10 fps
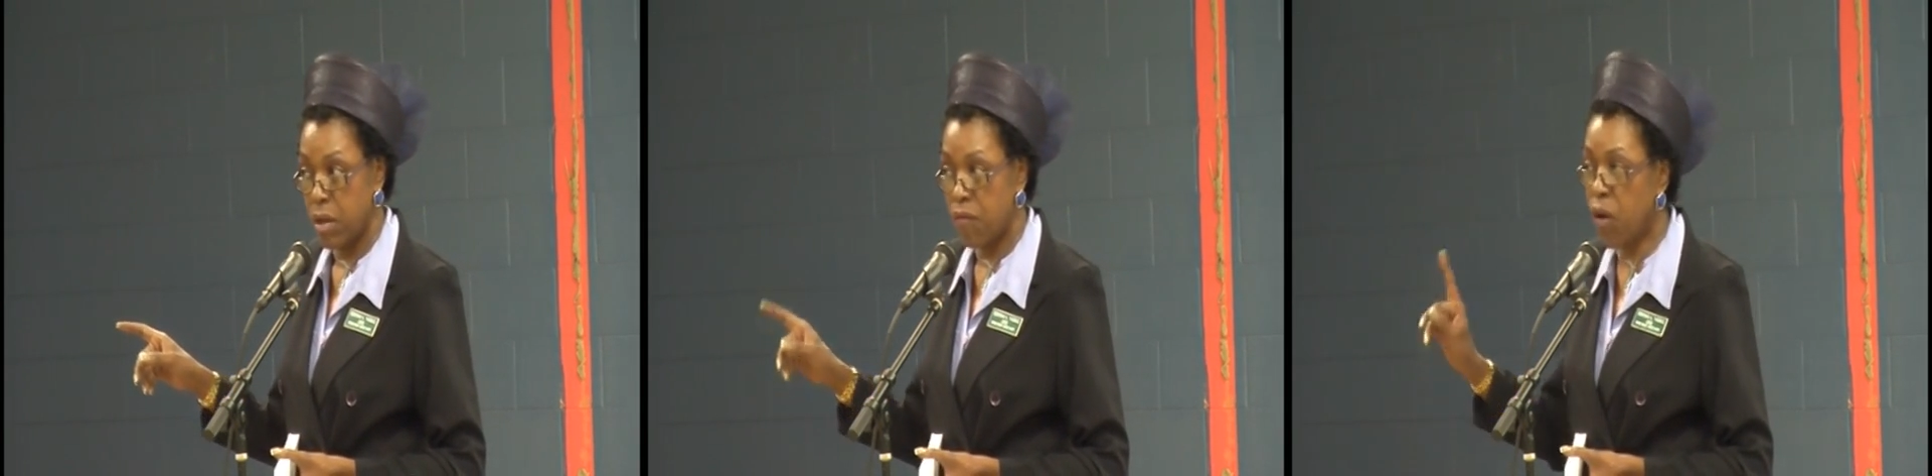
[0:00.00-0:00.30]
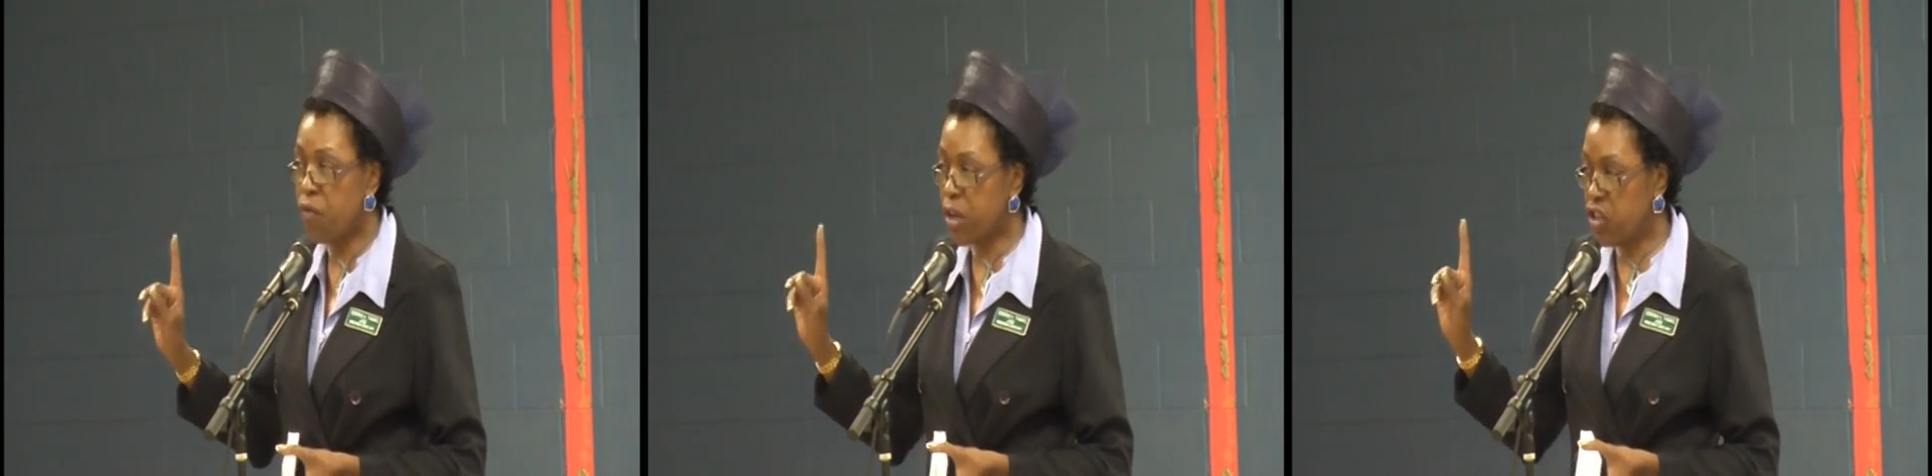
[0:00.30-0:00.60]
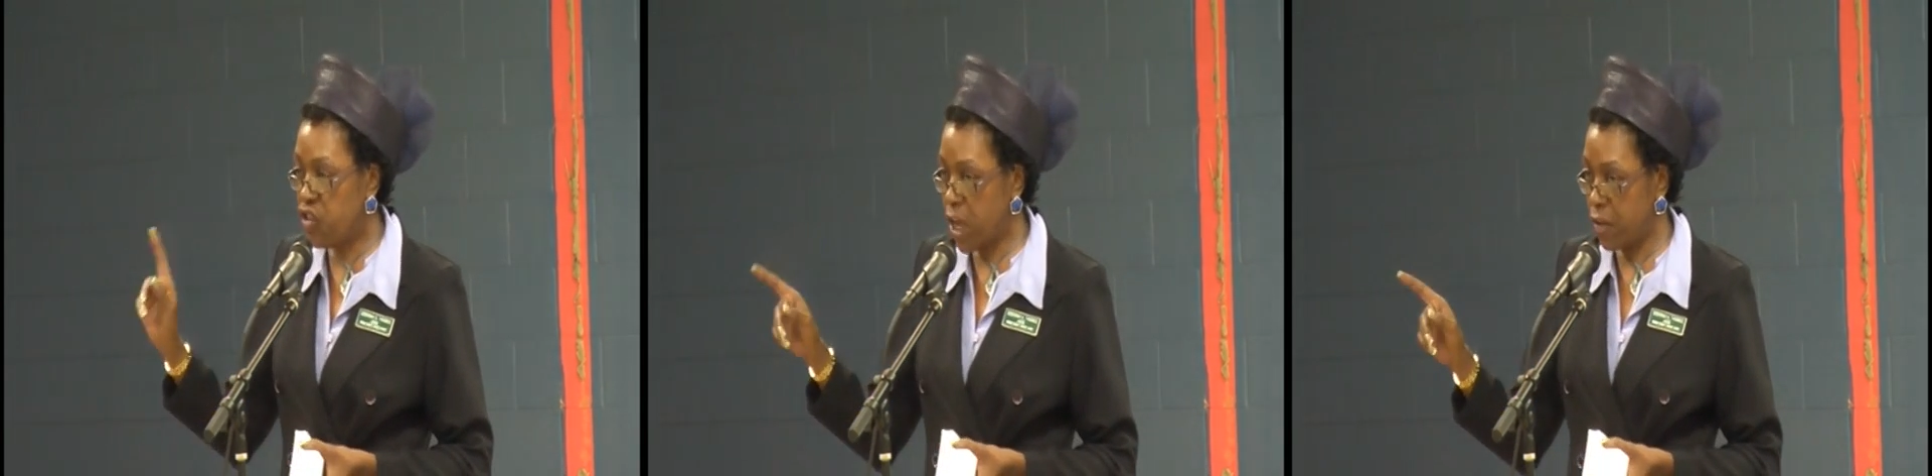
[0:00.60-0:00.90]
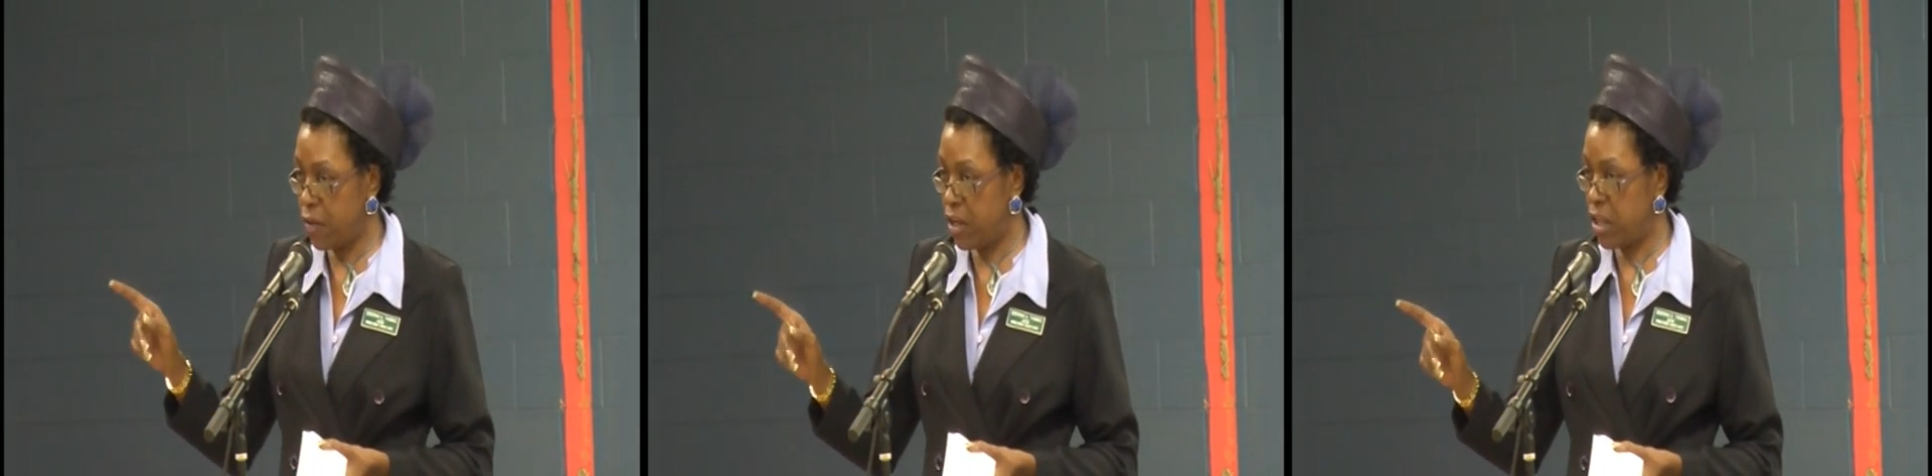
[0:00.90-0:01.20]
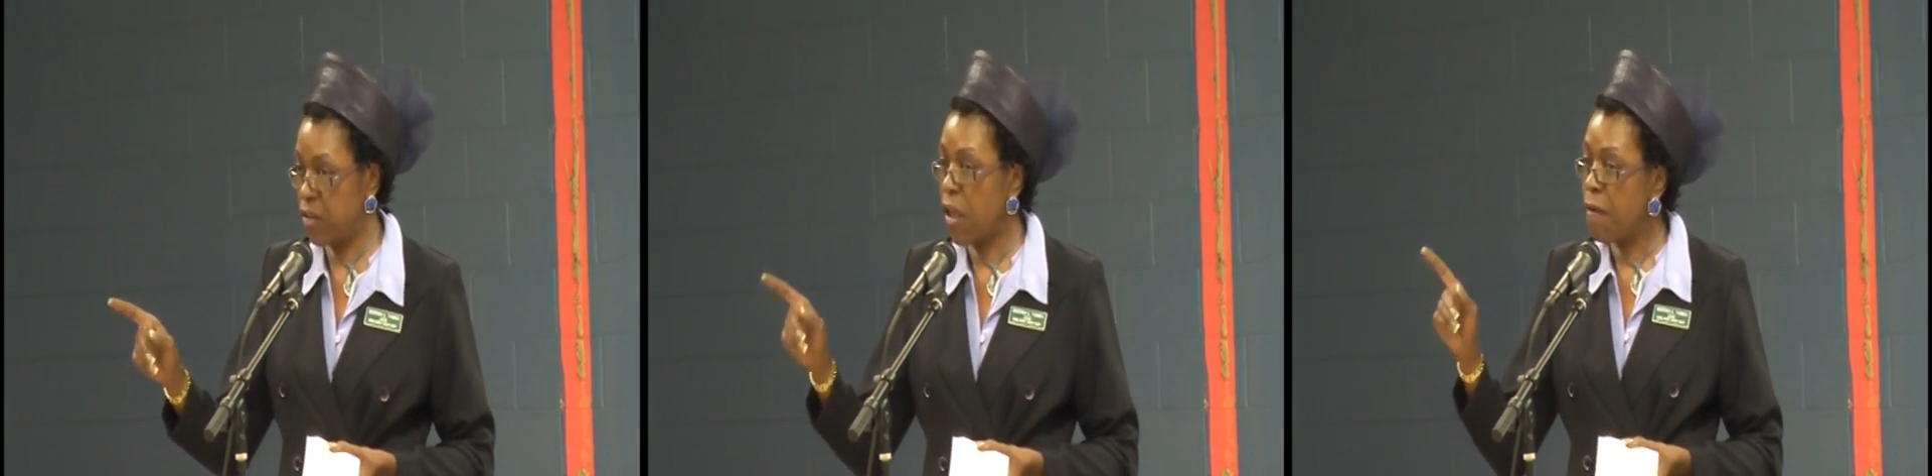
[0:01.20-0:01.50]
Vote for
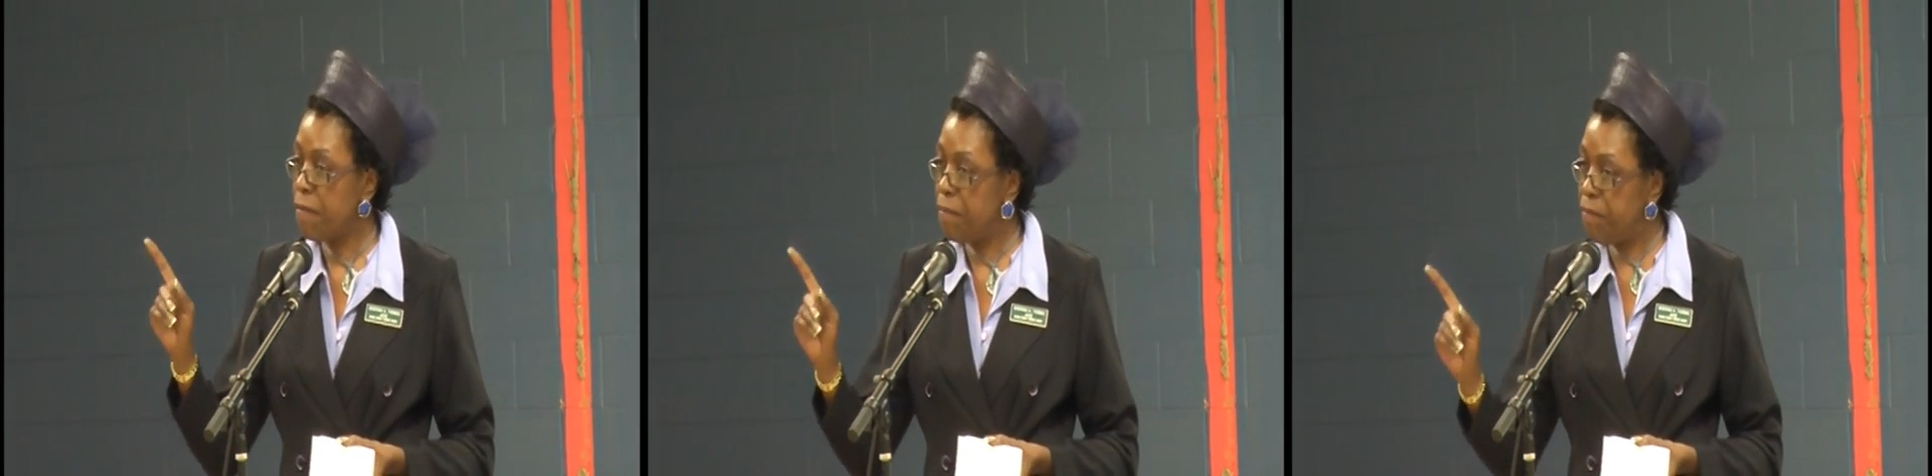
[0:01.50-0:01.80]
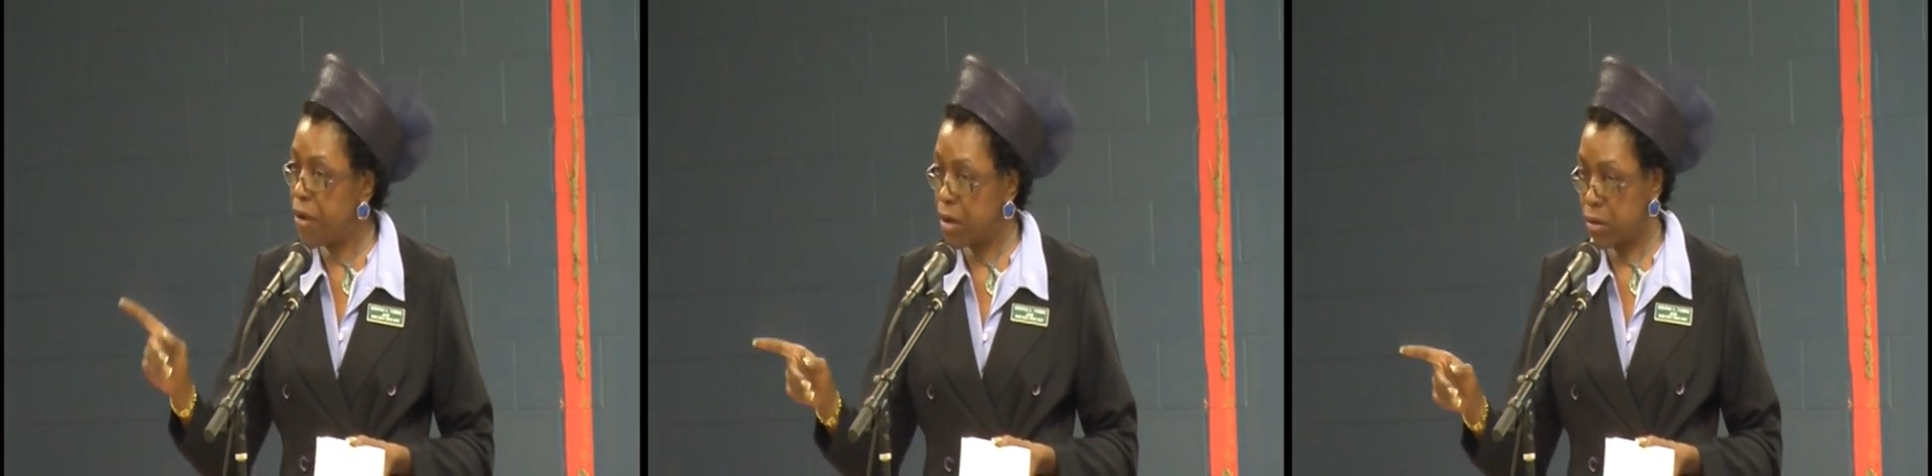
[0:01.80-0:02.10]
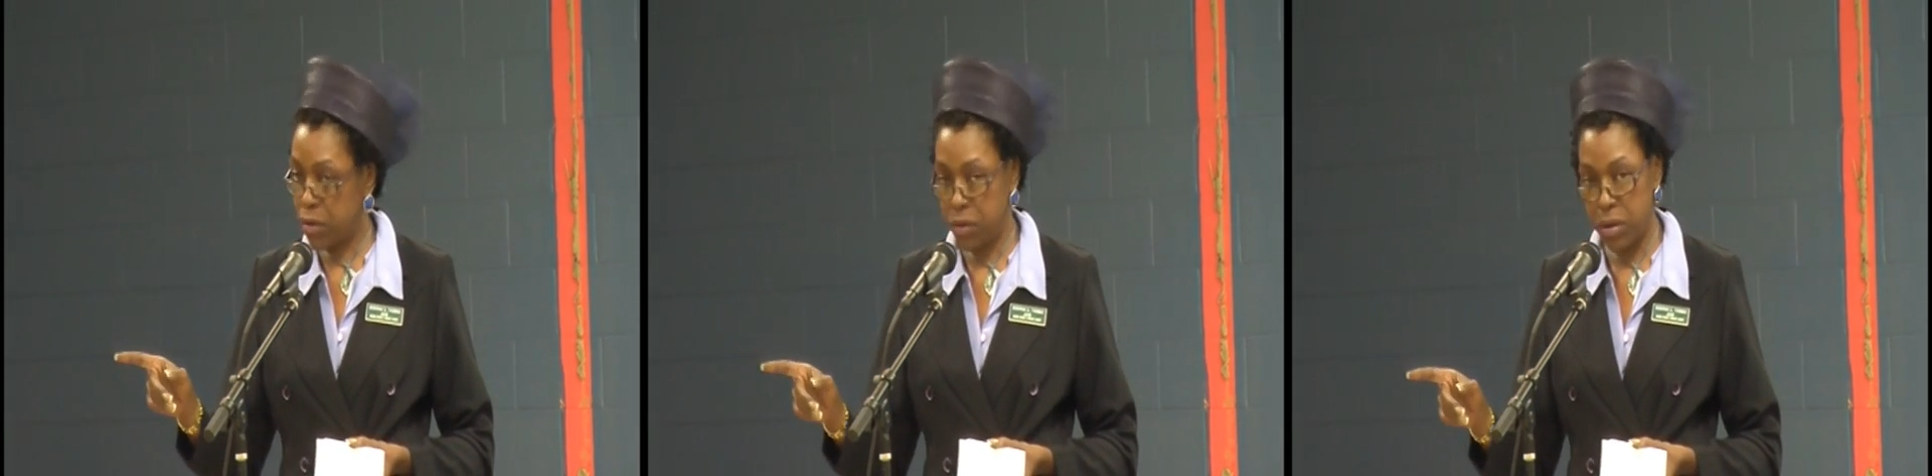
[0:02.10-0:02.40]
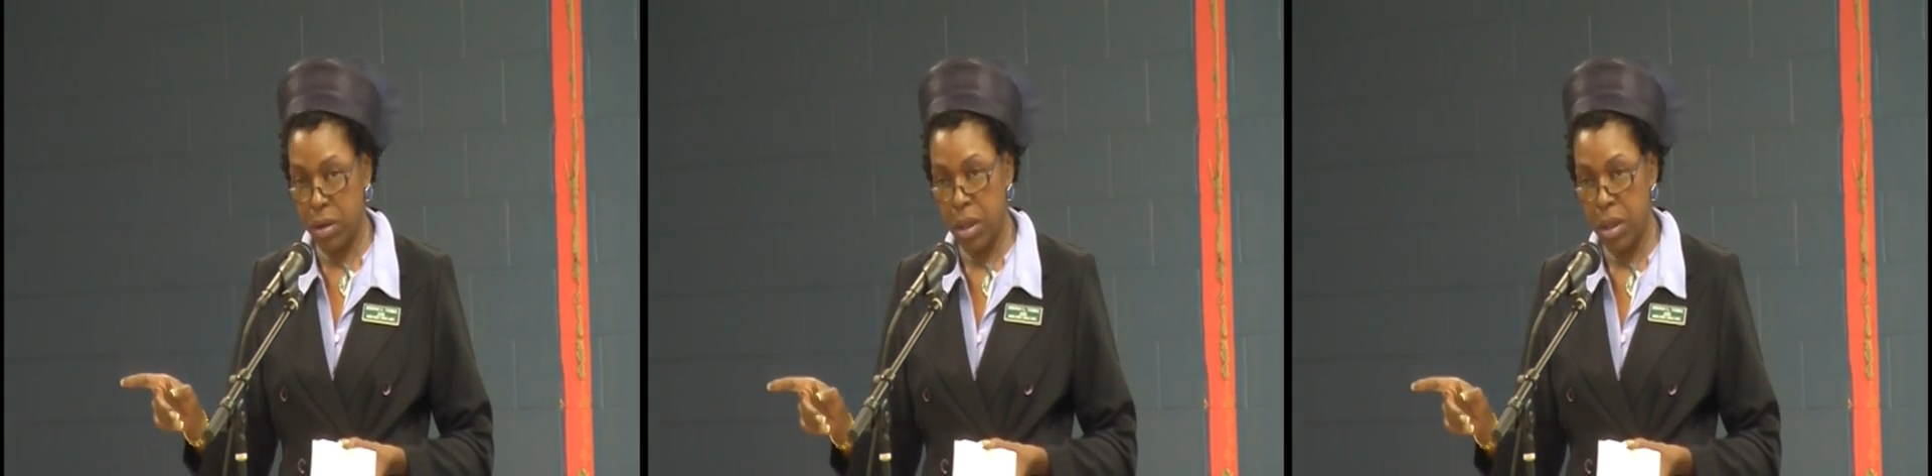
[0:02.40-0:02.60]
justice first.